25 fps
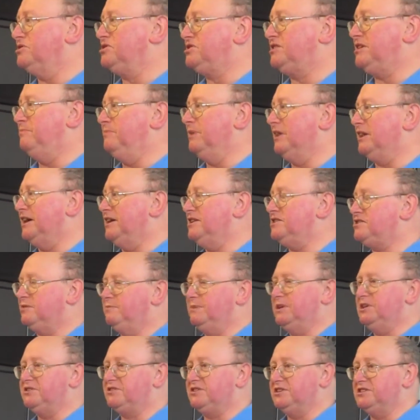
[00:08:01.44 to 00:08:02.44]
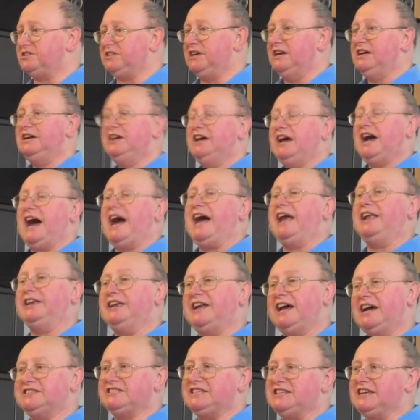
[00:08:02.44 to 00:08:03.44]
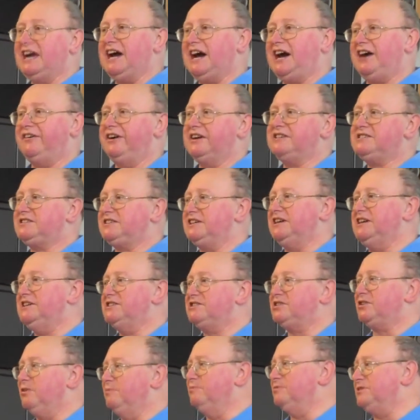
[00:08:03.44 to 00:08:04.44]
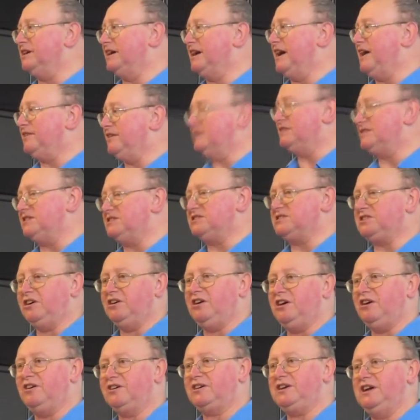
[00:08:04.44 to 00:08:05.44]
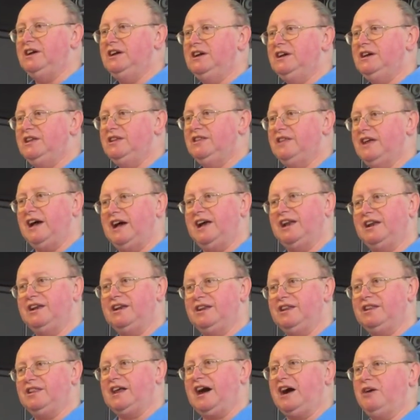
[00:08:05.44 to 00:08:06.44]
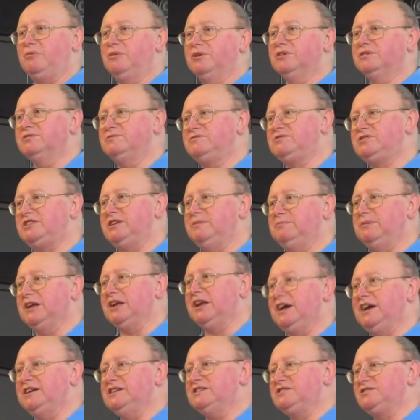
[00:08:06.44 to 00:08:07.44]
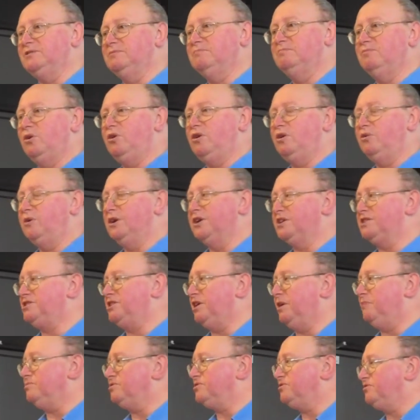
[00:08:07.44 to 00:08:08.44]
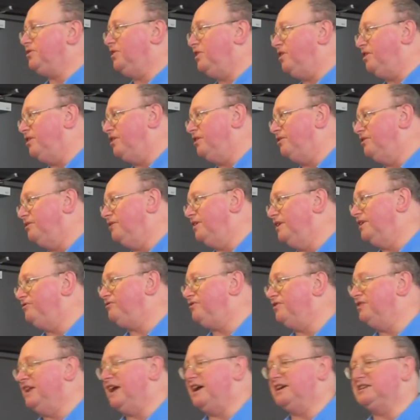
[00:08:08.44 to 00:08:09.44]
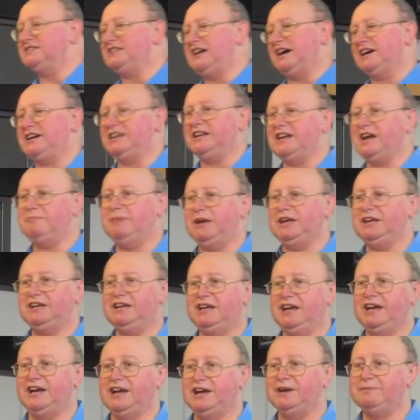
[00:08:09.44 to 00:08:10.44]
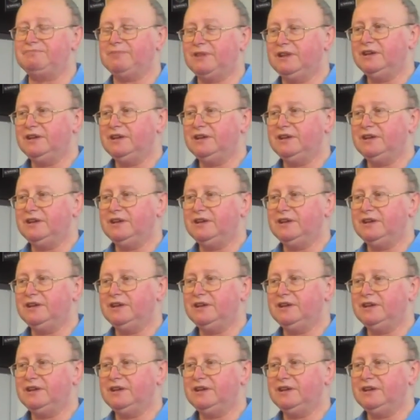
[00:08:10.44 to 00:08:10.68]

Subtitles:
we'll stimulate some interest, and as the RSCs come together to talk, then that will stimulate some more workshops for the next academic year.